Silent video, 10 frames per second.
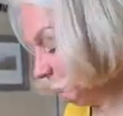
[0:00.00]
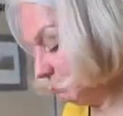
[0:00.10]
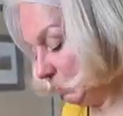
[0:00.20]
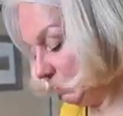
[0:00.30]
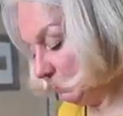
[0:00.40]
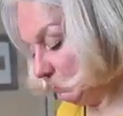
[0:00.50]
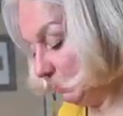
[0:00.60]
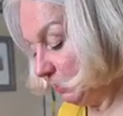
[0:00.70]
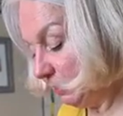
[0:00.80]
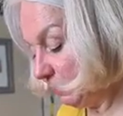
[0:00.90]
because
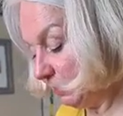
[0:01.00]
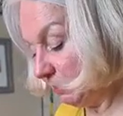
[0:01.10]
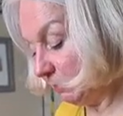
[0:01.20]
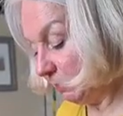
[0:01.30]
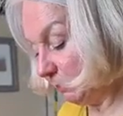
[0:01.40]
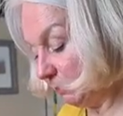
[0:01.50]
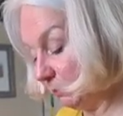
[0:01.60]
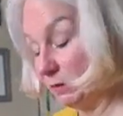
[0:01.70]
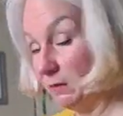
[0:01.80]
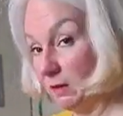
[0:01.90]
the only thing that was
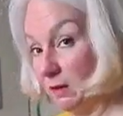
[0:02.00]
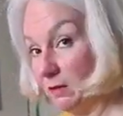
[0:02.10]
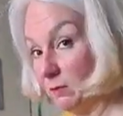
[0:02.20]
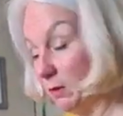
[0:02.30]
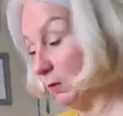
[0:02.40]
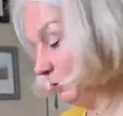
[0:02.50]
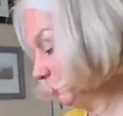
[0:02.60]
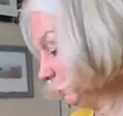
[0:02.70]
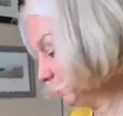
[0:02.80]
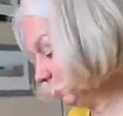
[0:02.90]
at the side of the road
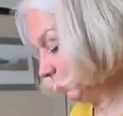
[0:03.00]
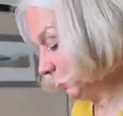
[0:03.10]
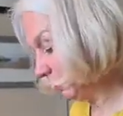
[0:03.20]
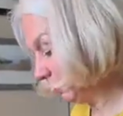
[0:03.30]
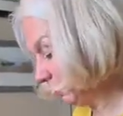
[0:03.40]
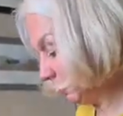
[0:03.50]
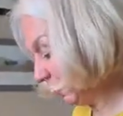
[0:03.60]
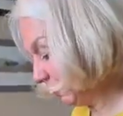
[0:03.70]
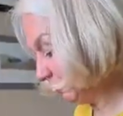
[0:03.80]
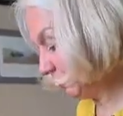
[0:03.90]
that looked
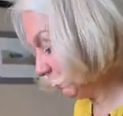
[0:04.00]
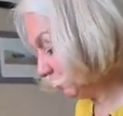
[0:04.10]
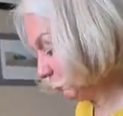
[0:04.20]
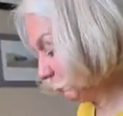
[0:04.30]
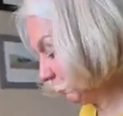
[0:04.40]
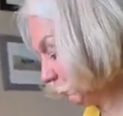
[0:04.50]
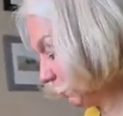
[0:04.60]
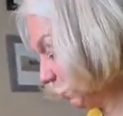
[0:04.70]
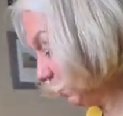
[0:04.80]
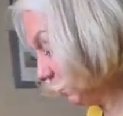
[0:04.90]
like it was damaged was a
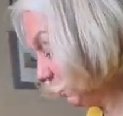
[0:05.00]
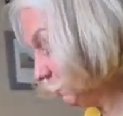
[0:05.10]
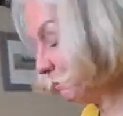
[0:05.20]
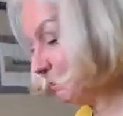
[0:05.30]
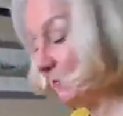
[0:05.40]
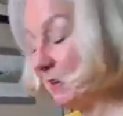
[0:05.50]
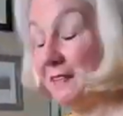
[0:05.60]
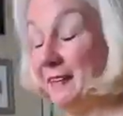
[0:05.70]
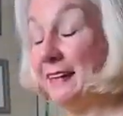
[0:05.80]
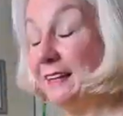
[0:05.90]
car,
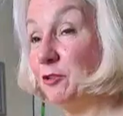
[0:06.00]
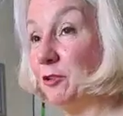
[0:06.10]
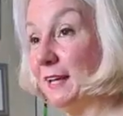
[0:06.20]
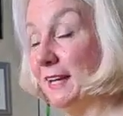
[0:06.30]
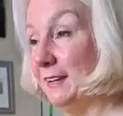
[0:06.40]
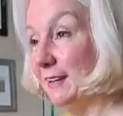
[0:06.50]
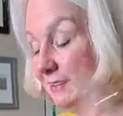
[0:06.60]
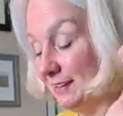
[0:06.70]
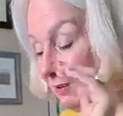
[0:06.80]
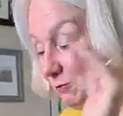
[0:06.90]
and then literally
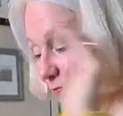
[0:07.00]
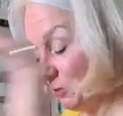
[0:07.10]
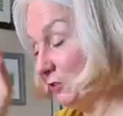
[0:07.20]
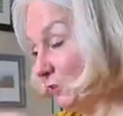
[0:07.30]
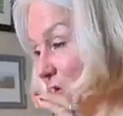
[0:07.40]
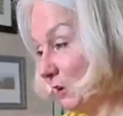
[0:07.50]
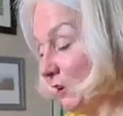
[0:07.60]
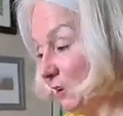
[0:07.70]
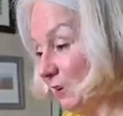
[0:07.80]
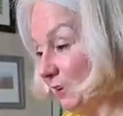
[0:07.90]
in front of the
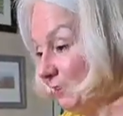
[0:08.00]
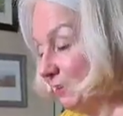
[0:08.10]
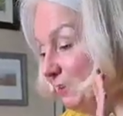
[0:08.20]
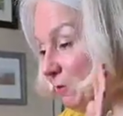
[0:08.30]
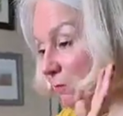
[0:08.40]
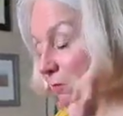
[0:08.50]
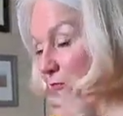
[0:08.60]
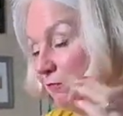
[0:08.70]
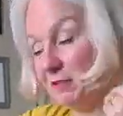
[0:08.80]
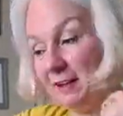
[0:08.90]
car, but
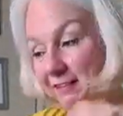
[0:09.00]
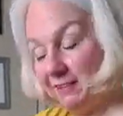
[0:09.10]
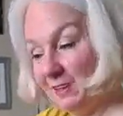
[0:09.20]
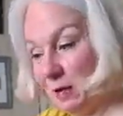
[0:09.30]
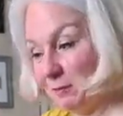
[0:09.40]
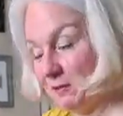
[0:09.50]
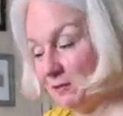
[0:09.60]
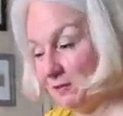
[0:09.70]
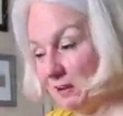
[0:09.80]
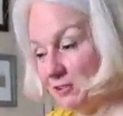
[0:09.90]
facing the opposite
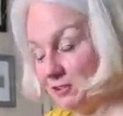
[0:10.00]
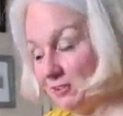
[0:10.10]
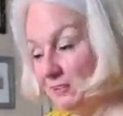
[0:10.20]
direction,